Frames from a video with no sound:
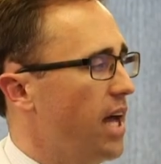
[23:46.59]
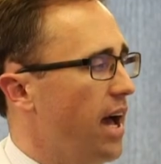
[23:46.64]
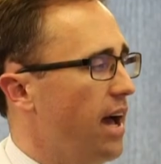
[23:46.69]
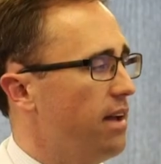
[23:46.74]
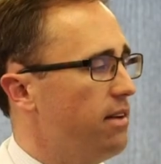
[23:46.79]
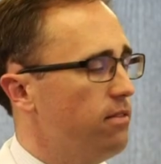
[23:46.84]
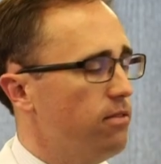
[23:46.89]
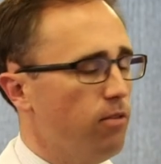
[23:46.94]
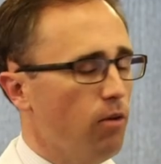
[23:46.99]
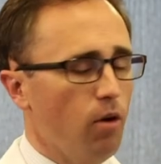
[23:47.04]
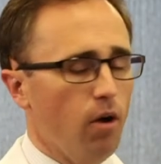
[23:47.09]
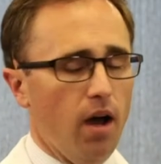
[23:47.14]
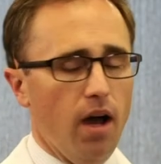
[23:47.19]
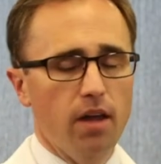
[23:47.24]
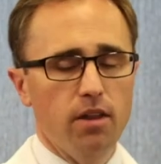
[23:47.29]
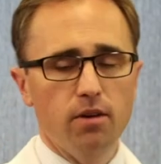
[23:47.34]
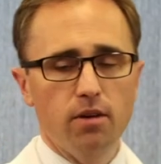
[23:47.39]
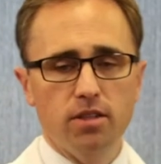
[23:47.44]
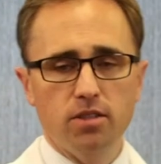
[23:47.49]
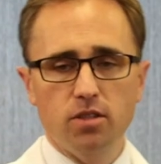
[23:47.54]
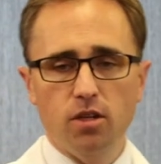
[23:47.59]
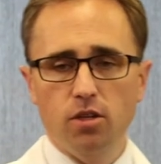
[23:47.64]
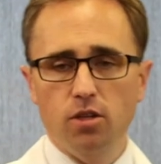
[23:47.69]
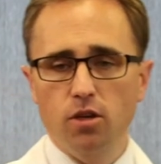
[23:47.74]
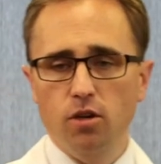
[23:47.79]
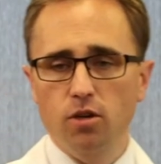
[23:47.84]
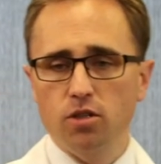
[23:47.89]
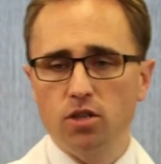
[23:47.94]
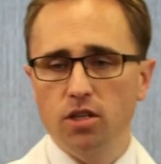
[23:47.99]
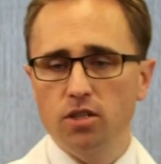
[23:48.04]
at for other
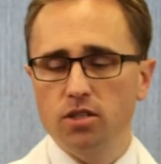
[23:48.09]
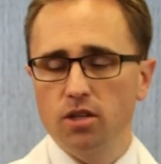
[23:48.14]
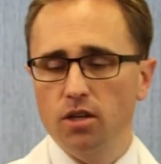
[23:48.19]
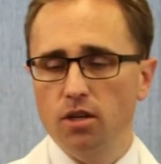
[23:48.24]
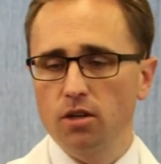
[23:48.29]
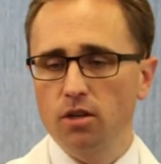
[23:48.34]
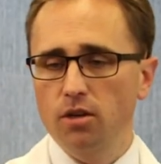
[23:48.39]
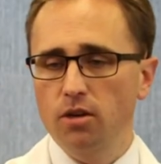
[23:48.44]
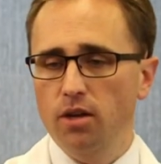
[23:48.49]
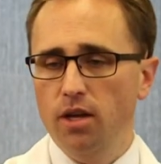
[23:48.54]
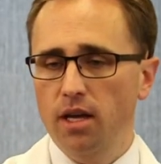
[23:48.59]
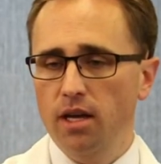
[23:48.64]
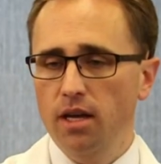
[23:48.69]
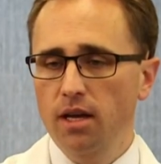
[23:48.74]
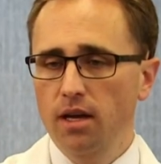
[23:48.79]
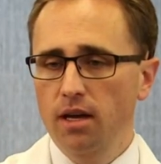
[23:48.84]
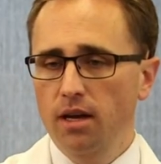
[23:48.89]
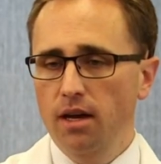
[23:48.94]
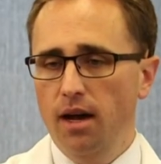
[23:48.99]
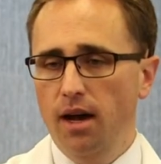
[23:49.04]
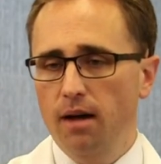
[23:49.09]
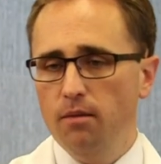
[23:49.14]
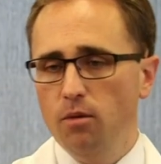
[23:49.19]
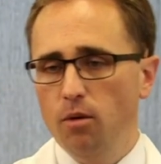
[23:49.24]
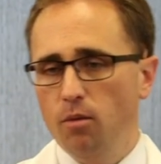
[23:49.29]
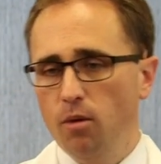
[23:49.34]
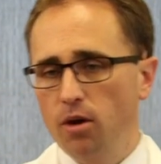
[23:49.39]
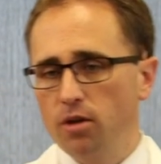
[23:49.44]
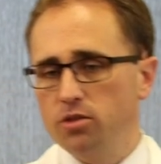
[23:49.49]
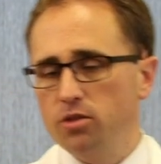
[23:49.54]
institutions, including uh,
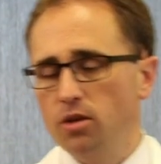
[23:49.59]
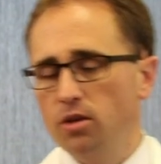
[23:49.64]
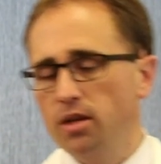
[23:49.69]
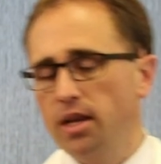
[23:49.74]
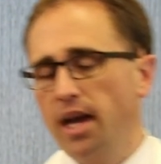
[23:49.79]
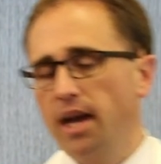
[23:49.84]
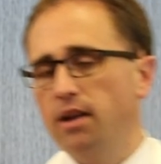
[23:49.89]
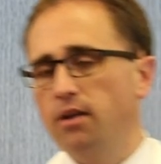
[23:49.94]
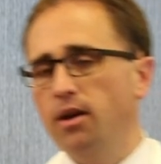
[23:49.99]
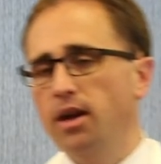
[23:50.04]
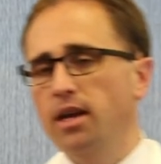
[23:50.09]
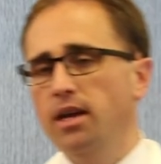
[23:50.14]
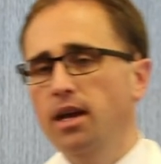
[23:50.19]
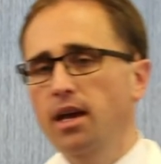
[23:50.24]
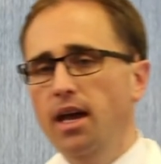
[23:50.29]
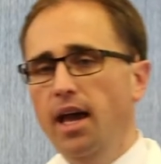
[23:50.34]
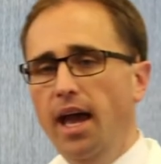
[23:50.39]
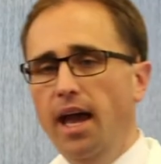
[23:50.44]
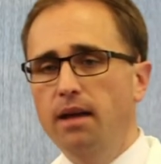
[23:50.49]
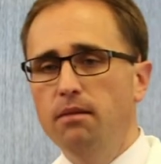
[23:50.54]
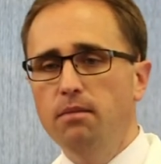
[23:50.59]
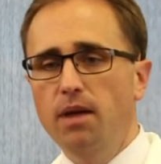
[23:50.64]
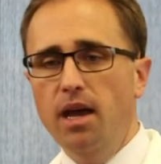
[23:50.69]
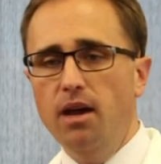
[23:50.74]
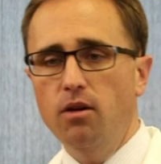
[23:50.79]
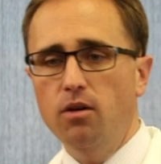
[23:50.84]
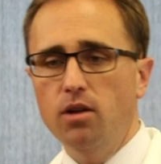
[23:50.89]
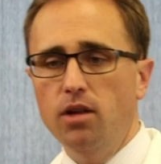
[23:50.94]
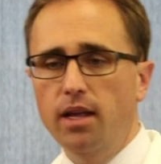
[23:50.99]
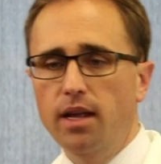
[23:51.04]
Memorial Sloan Kettering, and
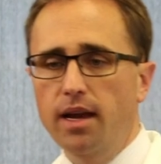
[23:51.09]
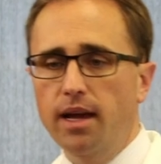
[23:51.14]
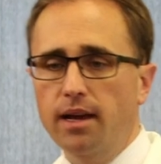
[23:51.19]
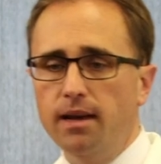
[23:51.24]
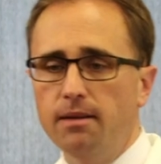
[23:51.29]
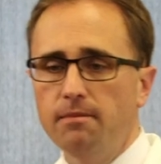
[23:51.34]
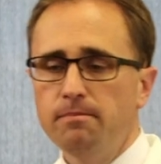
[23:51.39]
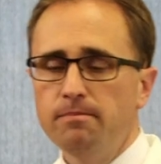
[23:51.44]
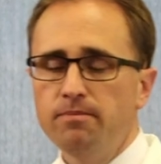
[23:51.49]
Mayo Clinic.